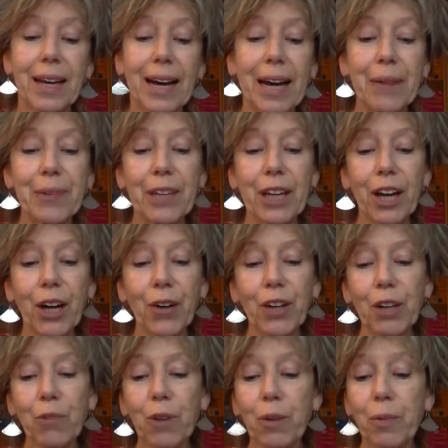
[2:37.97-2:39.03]
I'm the
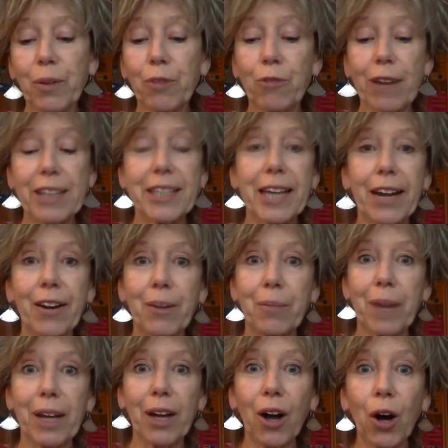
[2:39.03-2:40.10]
only one with red hair in
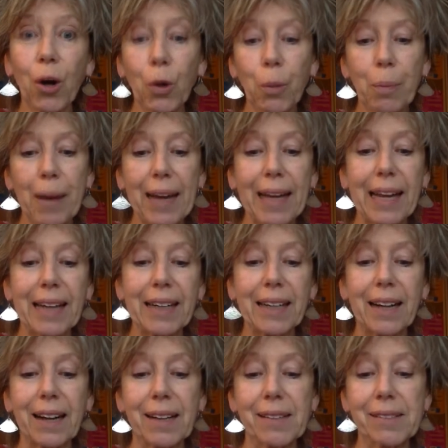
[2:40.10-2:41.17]
my whole ballet
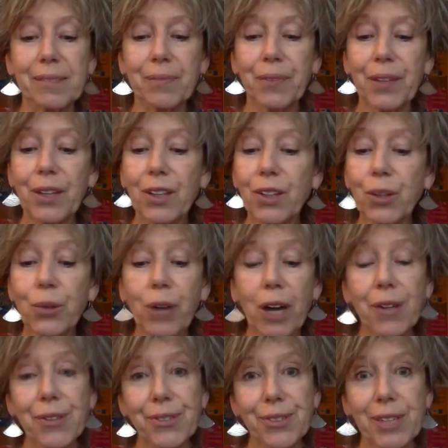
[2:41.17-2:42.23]
class. You
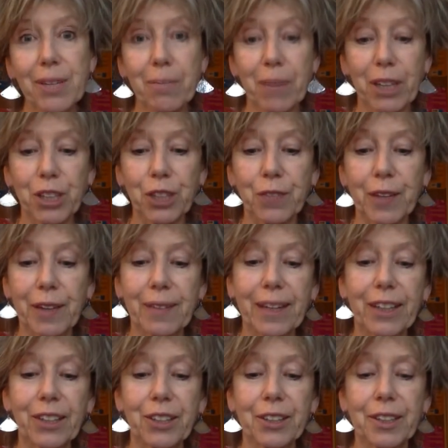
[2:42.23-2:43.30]
can't see much of it,
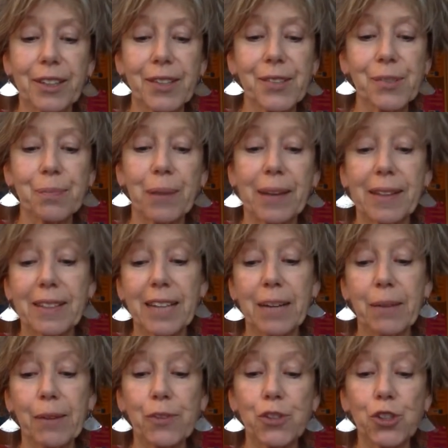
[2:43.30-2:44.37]
thank goodness, by the time
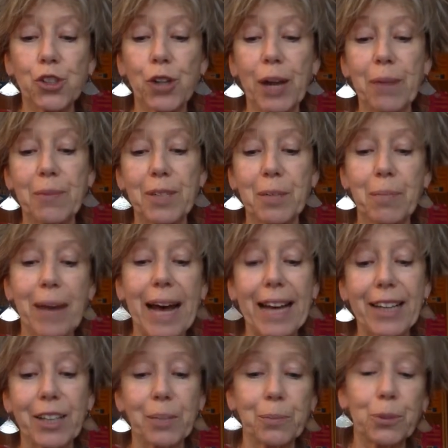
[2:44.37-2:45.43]
I've scraped it
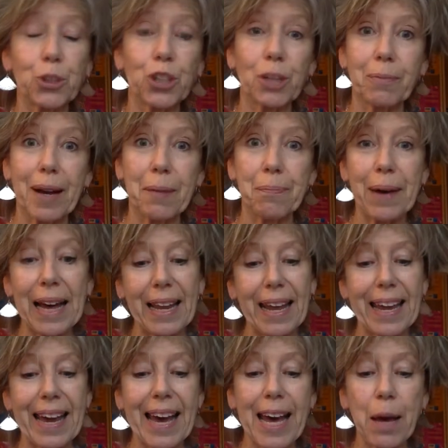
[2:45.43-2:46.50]
back and put on my
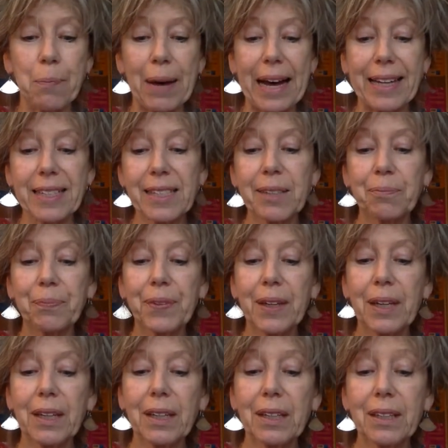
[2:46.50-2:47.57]
ballet hairband.
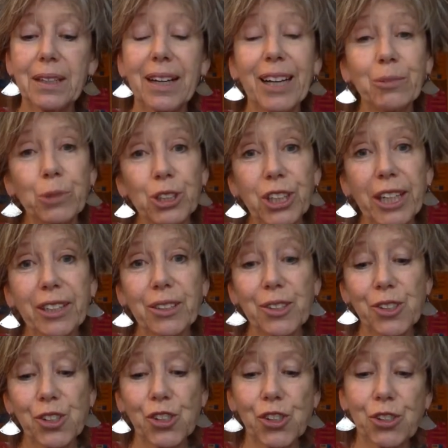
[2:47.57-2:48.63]
I wish I could
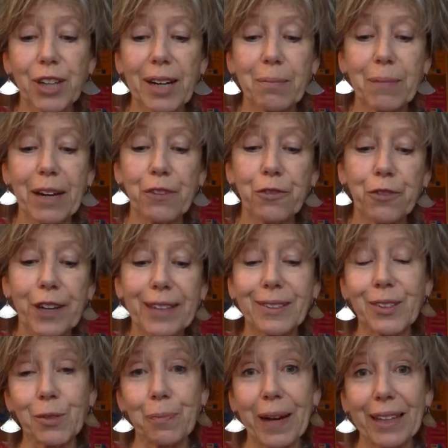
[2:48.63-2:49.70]
scrape my
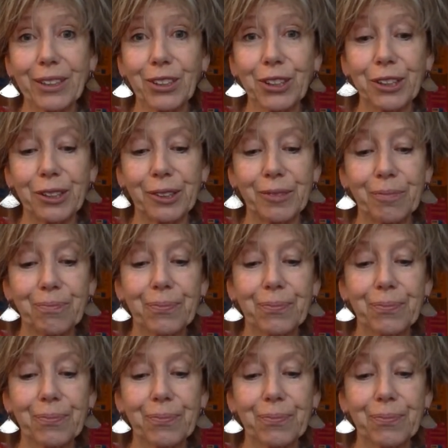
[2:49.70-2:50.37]
freckles back too.